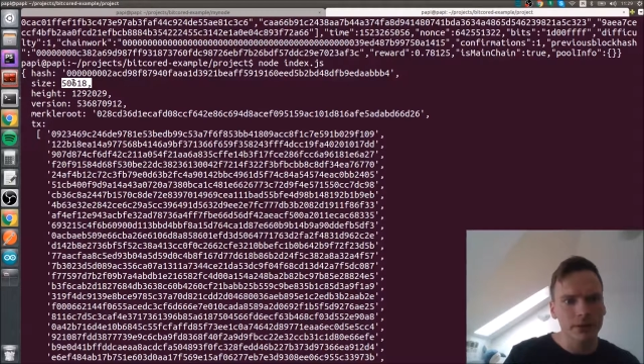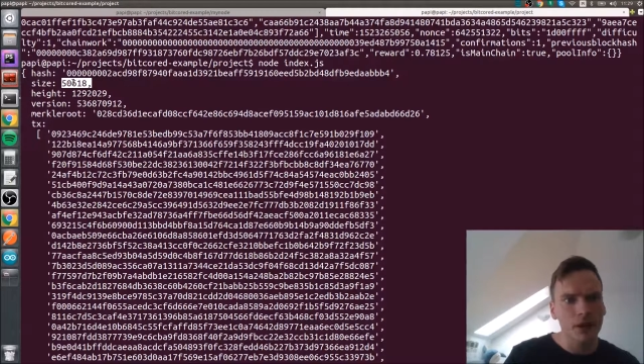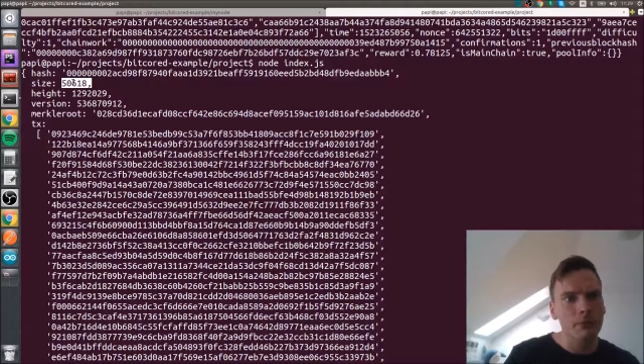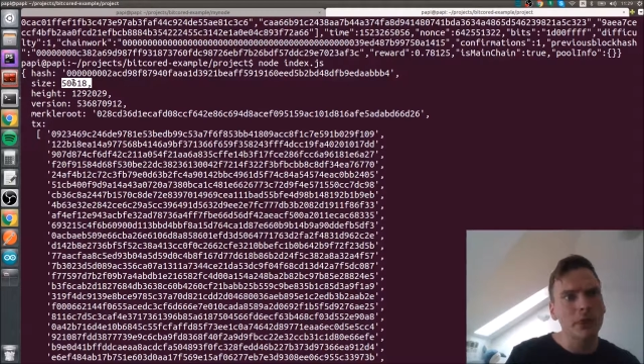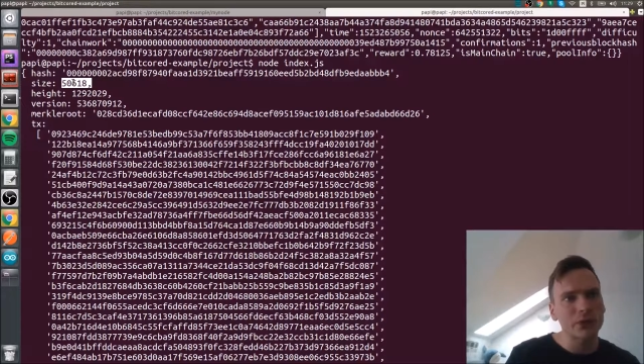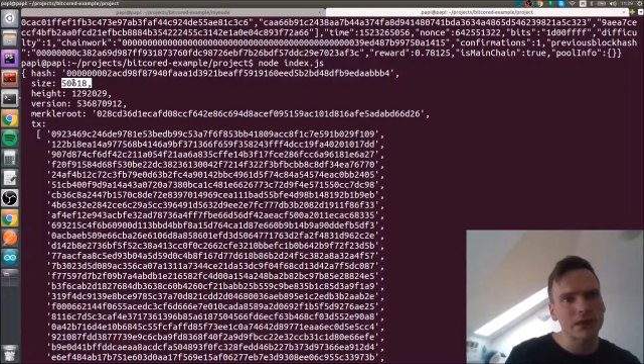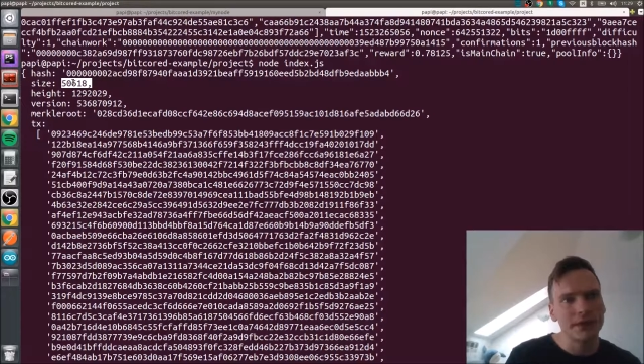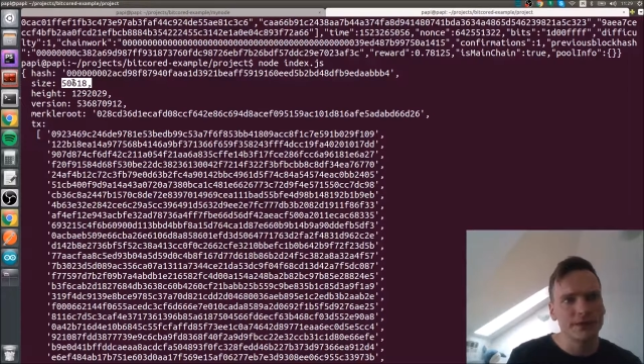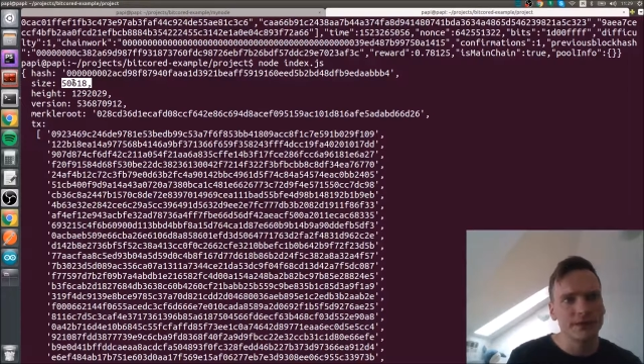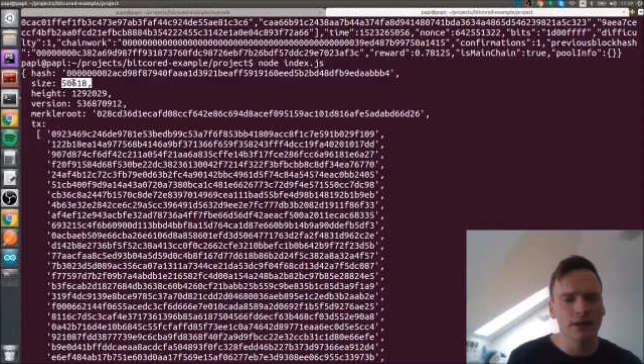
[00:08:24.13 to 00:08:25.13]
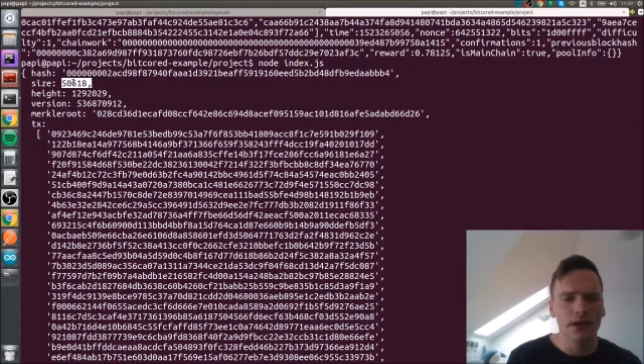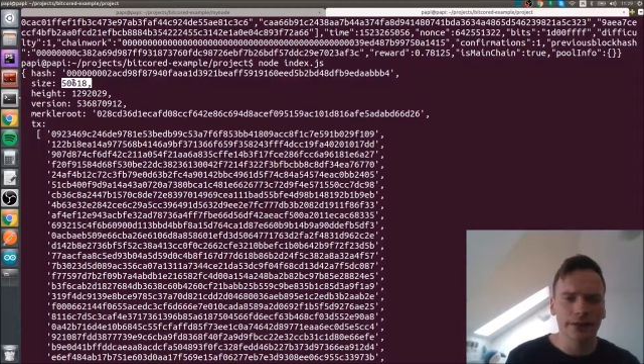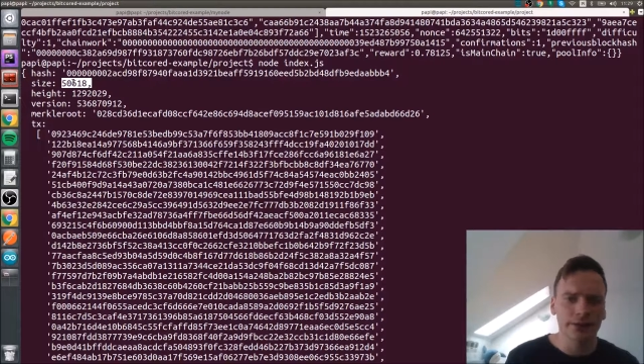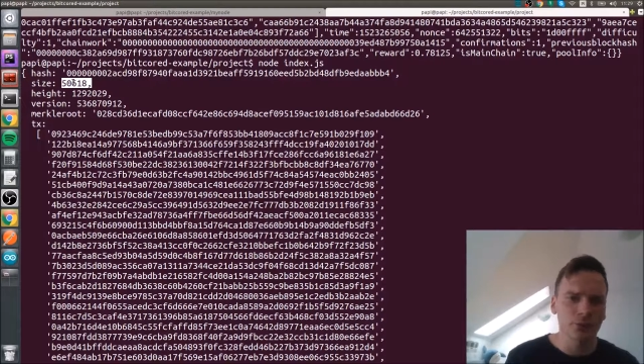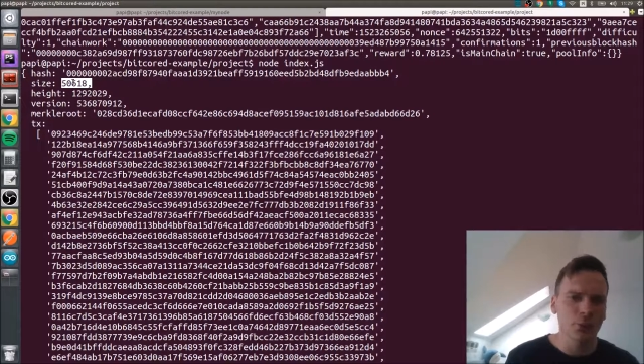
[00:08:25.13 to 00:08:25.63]
Mostly it's
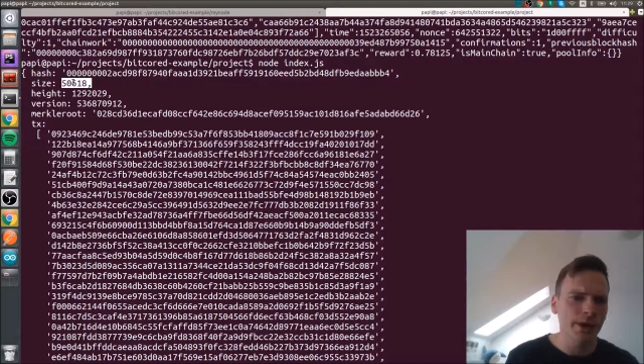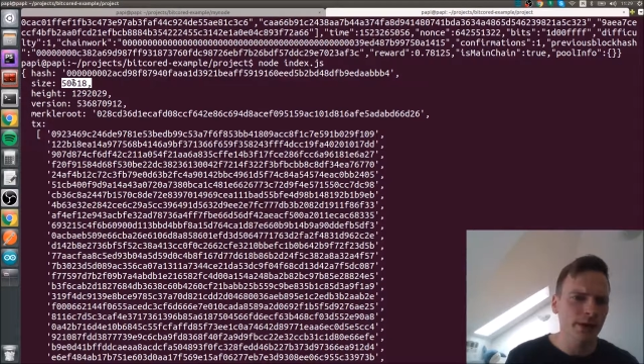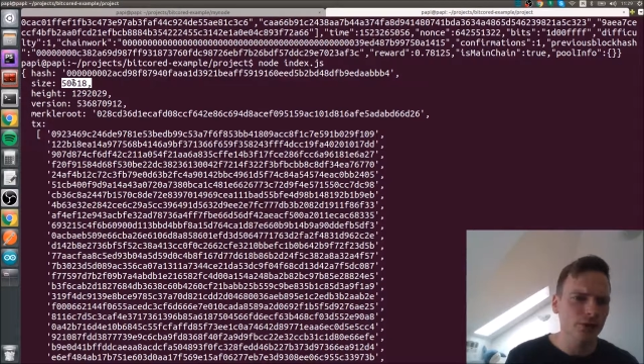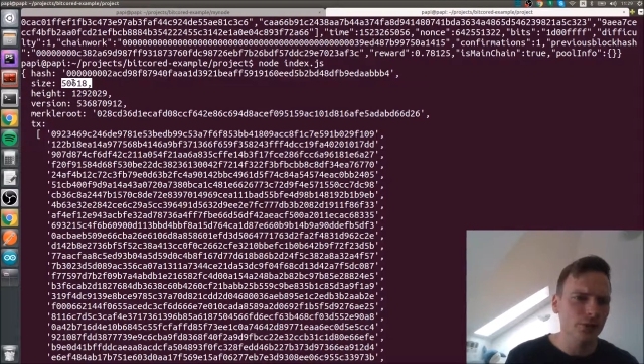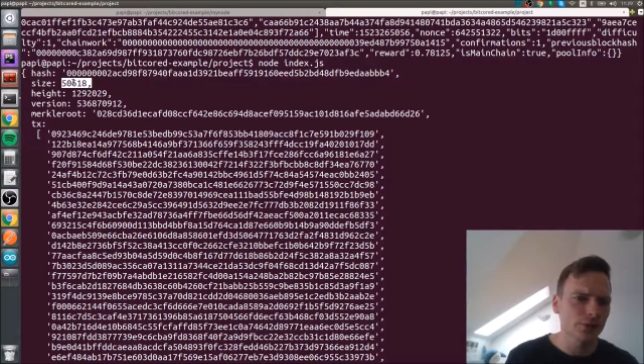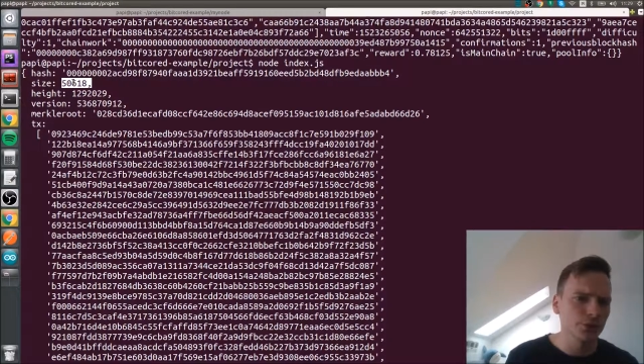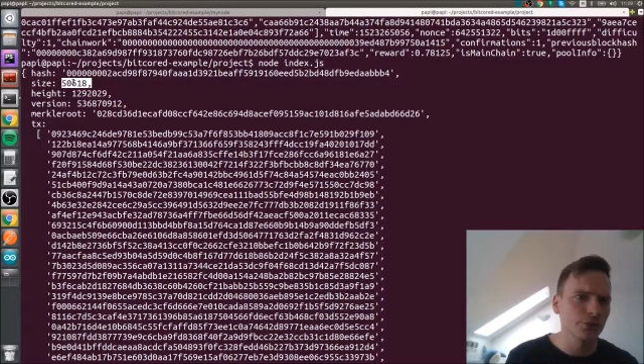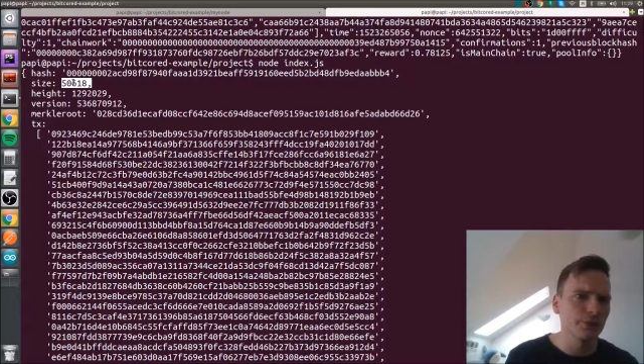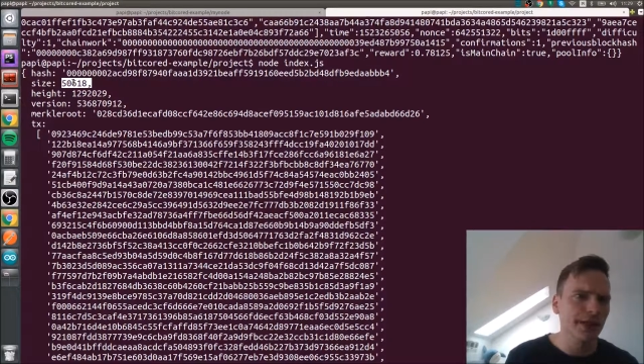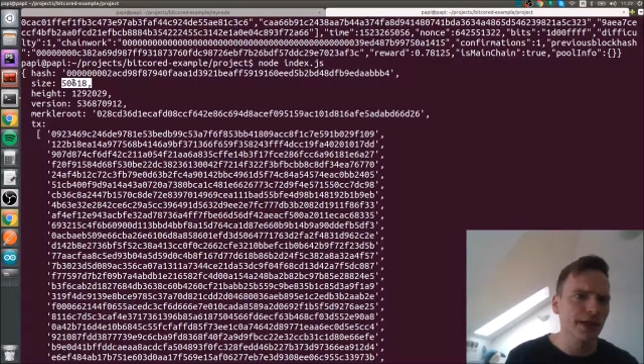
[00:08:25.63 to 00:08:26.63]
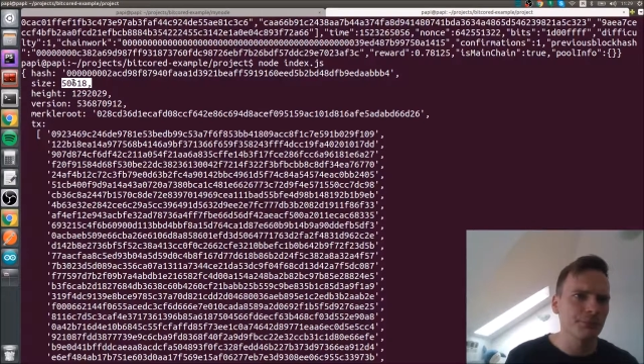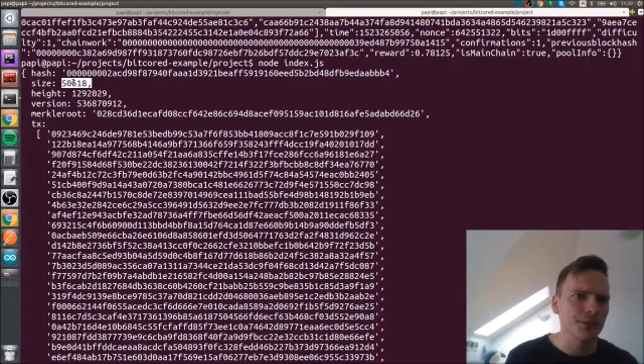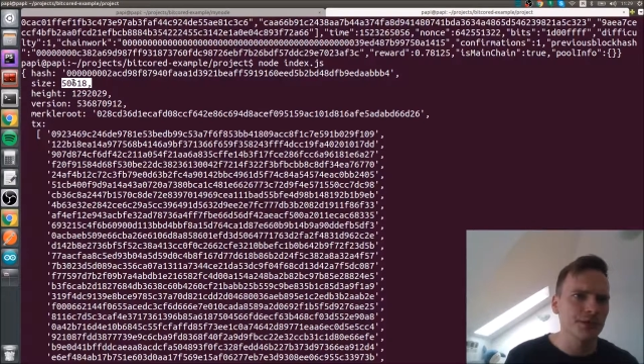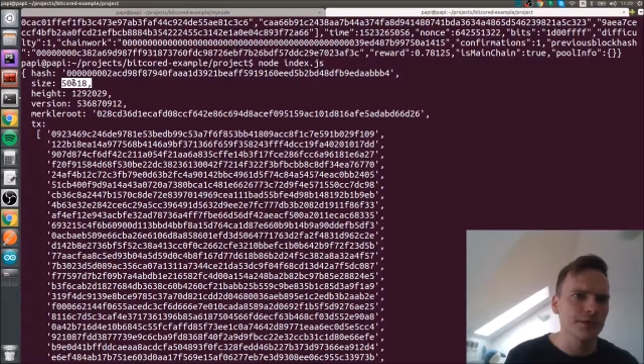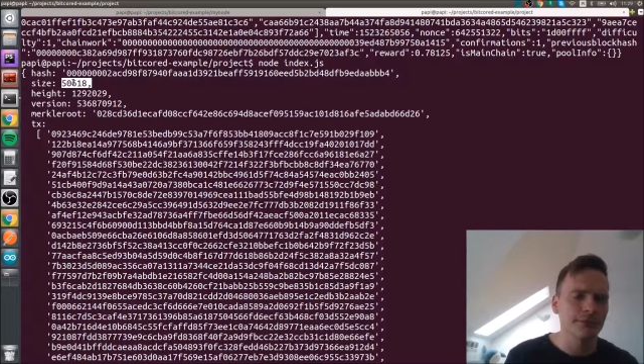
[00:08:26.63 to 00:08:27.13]
like 1 to 2 megabits